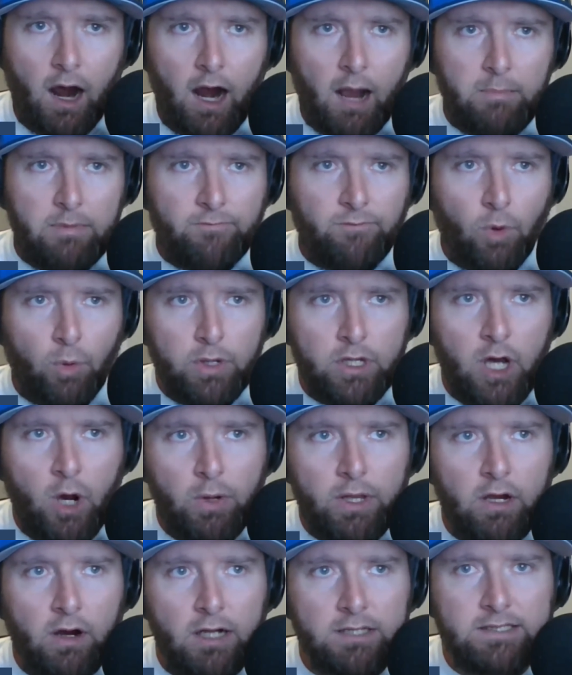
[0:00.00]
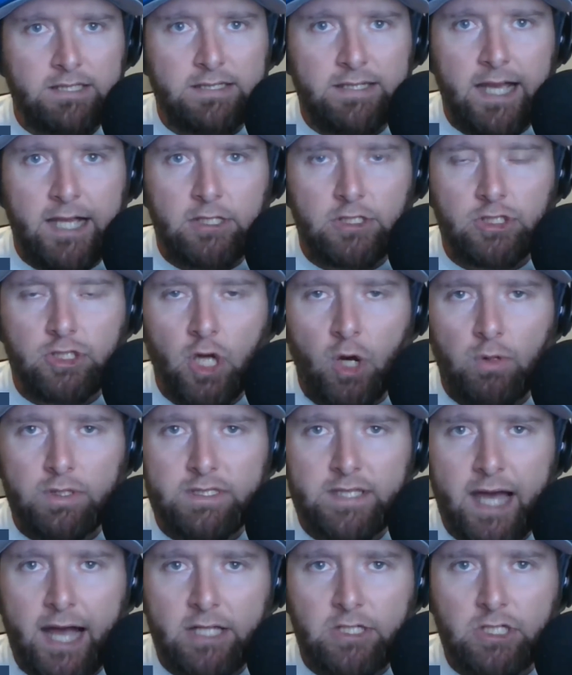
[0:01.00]
All right, before we go here on today's show,
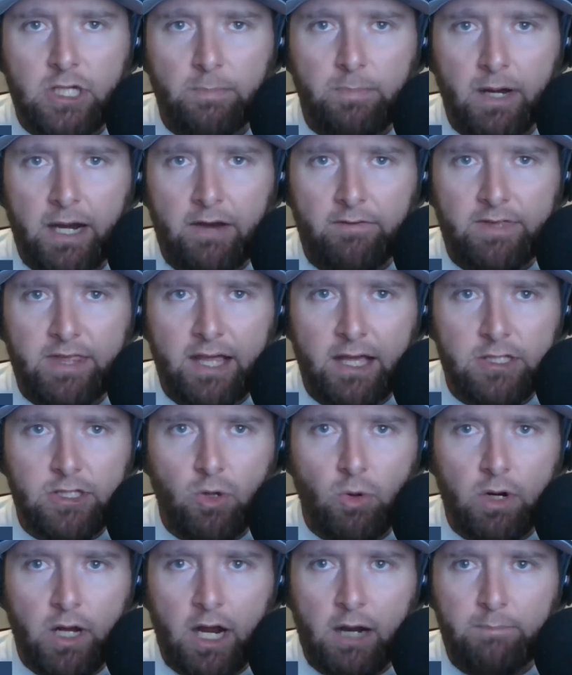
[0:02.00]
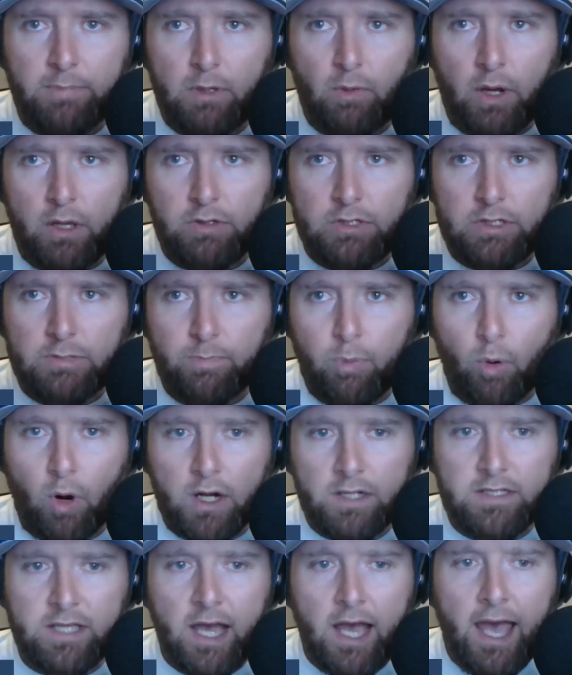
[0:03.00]
let's catch you up on everything else going on in BYU
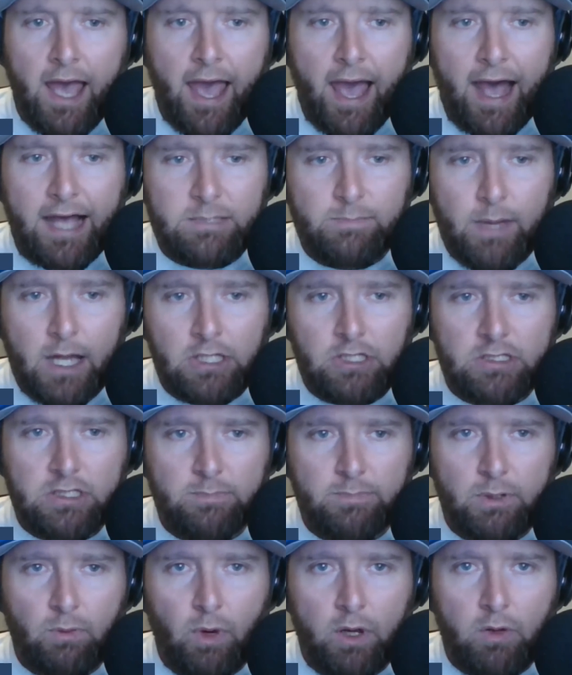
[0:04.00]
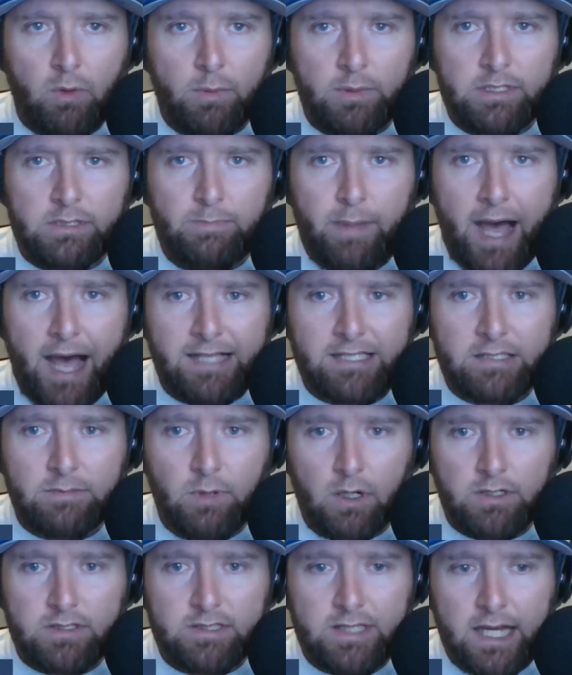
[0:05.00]
sports. As mentioned, the BYU women's
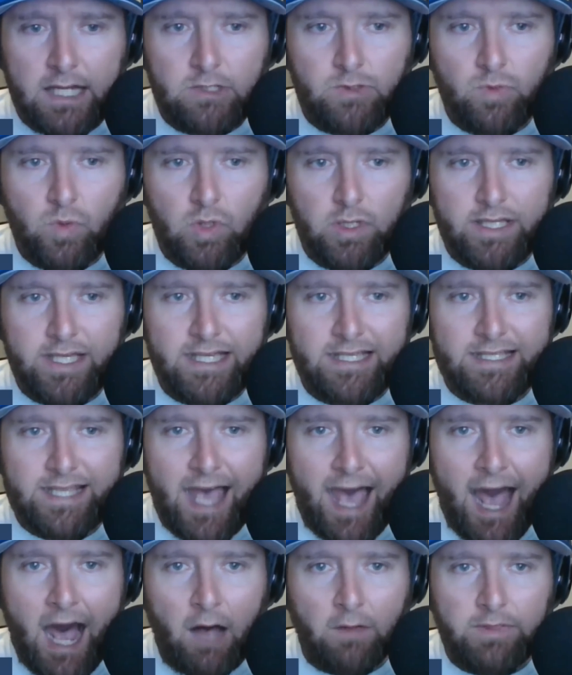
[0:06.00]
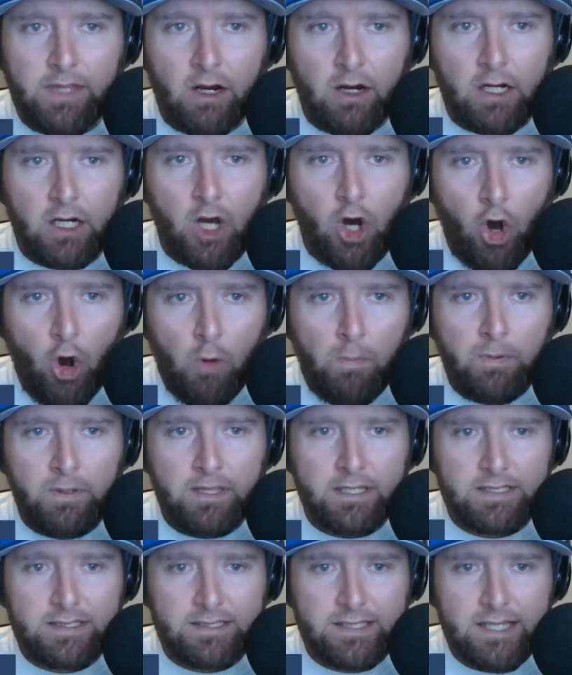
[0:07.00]
basketball schedule is out. They're going to
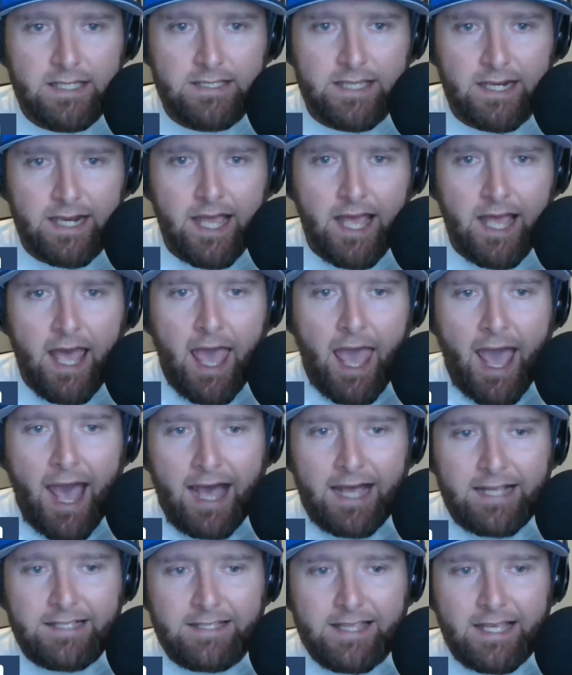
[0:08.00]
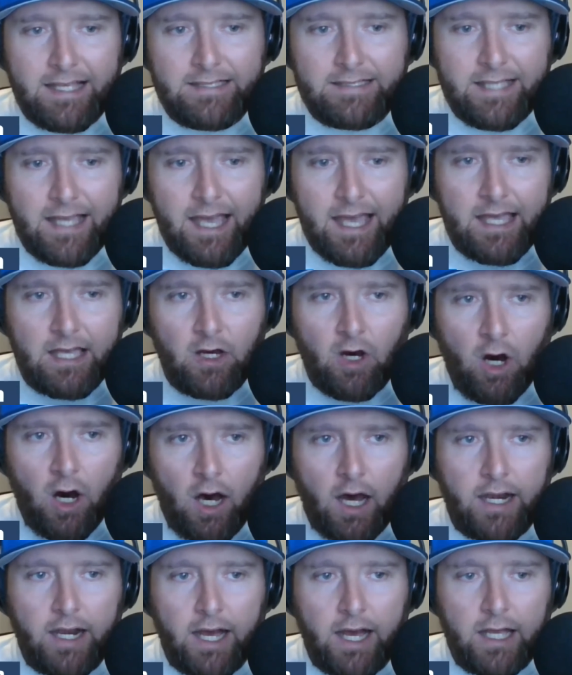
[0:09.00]
open the season as they take
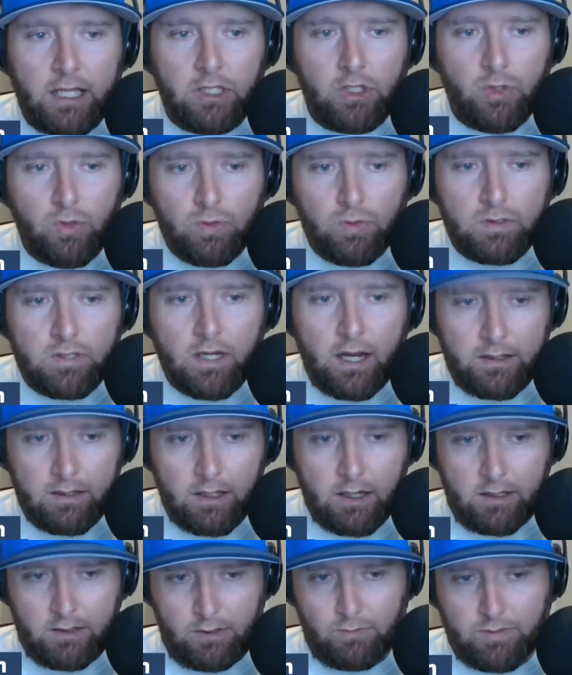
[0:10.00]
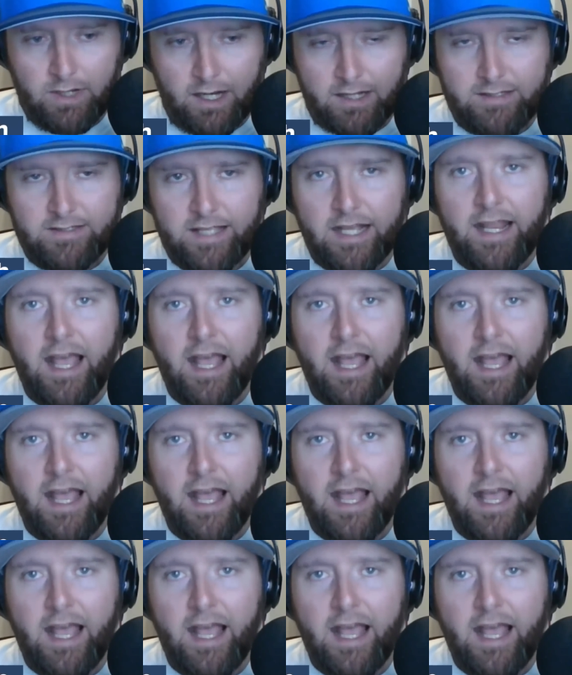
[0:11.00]
on Colorado